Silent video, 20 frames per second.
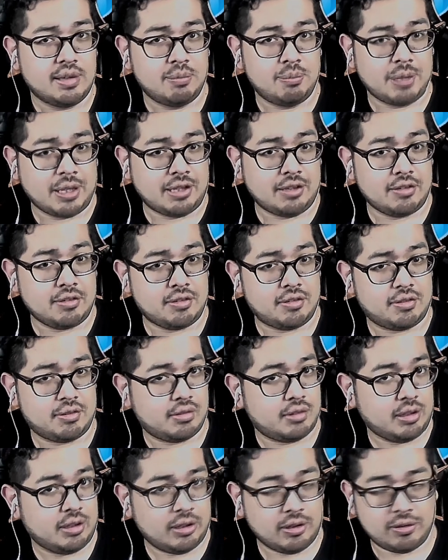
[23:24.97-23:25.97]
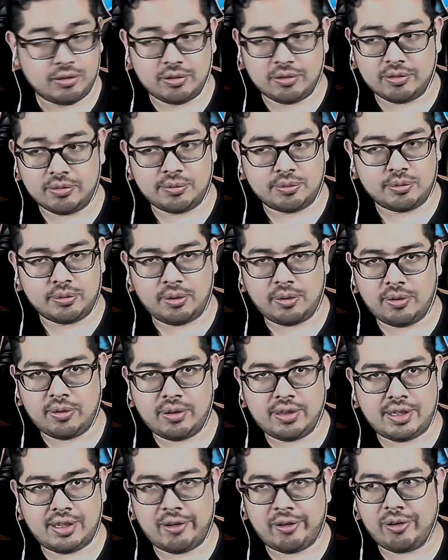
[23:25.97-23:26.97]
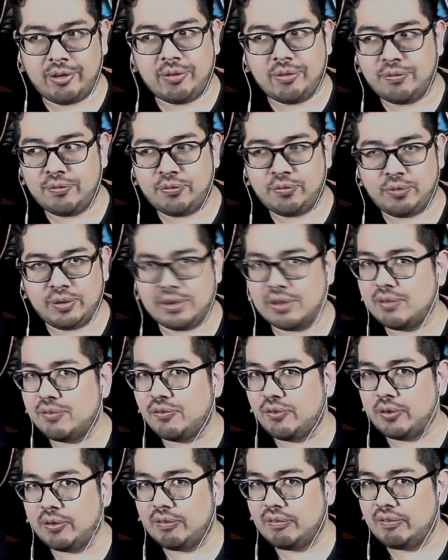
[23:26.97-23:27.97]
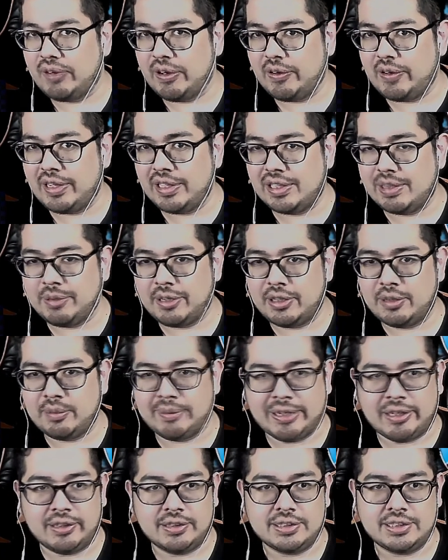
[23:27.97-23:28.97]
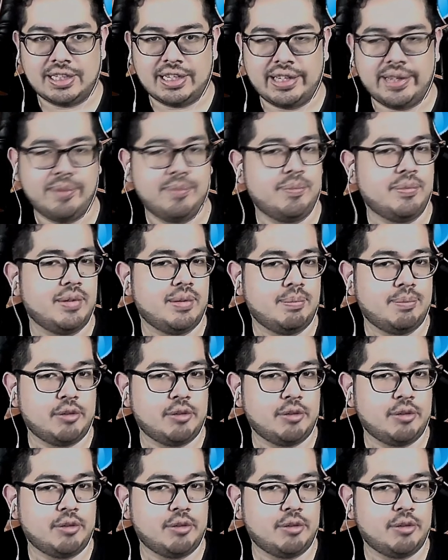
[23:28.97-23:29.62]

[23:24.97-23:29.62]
Because, you know, we're here for a very limited amount of time,